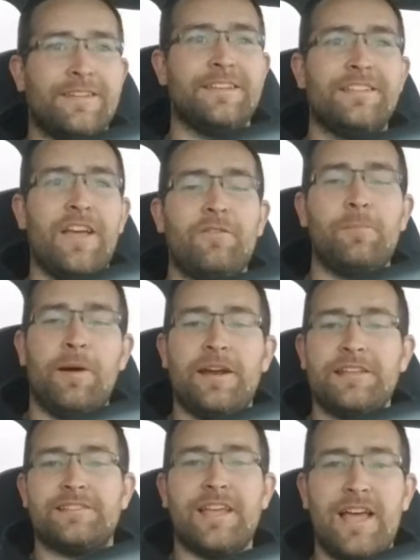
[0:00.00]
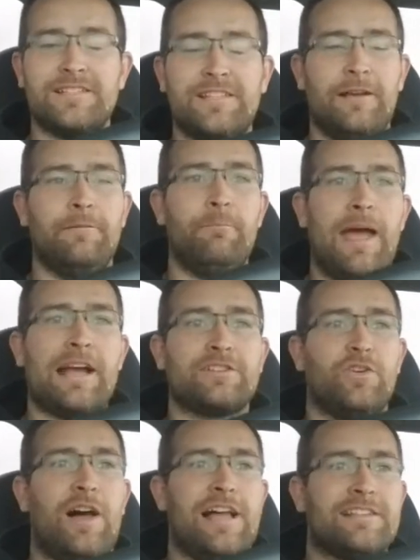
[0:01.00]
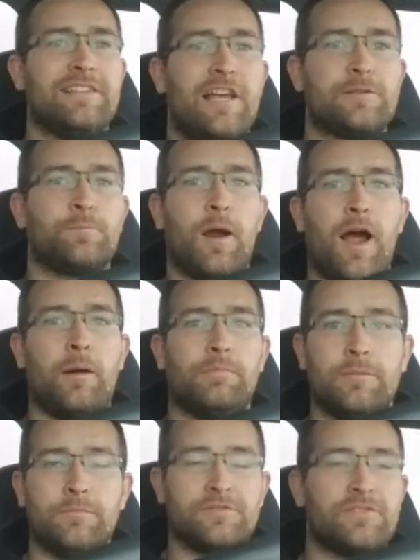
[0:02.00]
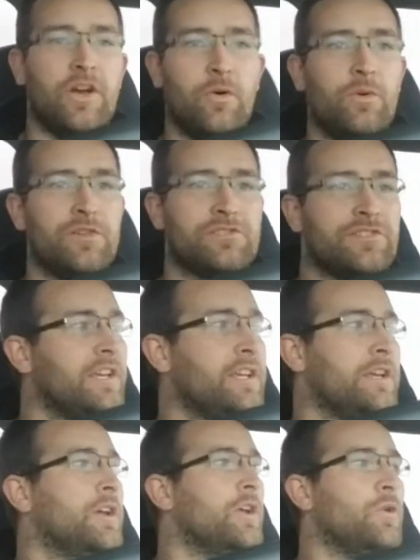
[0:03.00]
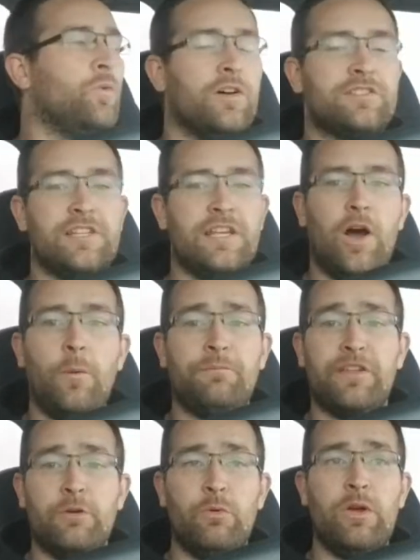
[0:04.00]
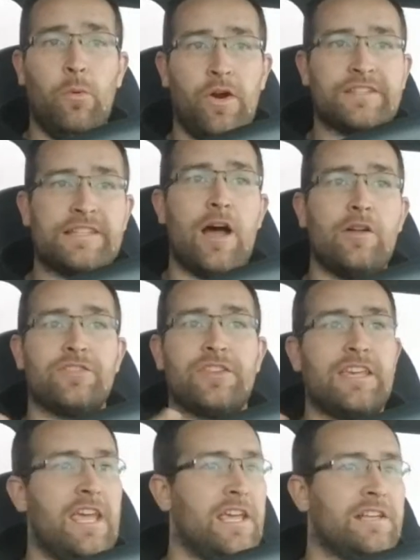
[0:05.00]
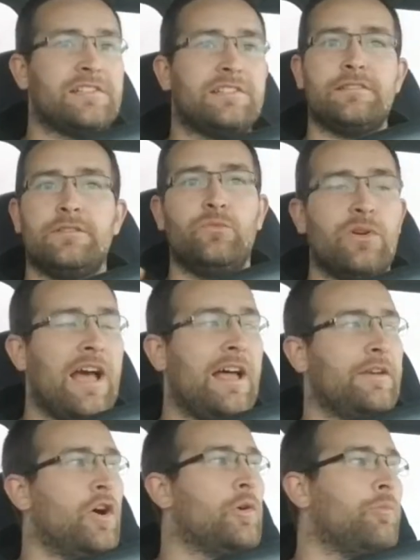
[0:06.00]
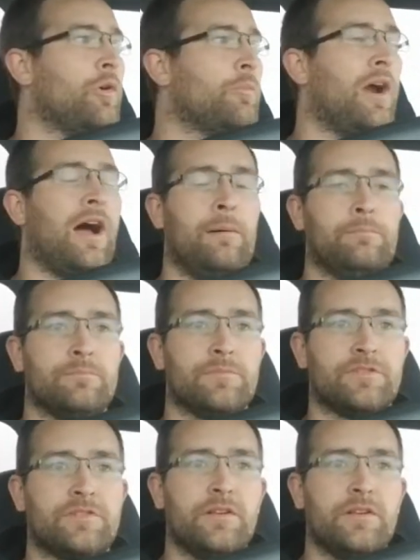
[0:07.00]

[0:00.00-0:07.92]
Because everybody says that Maxwell has less problems, so we'll see. We'll see. Hopefully we worked out the kinks. We got no more problems.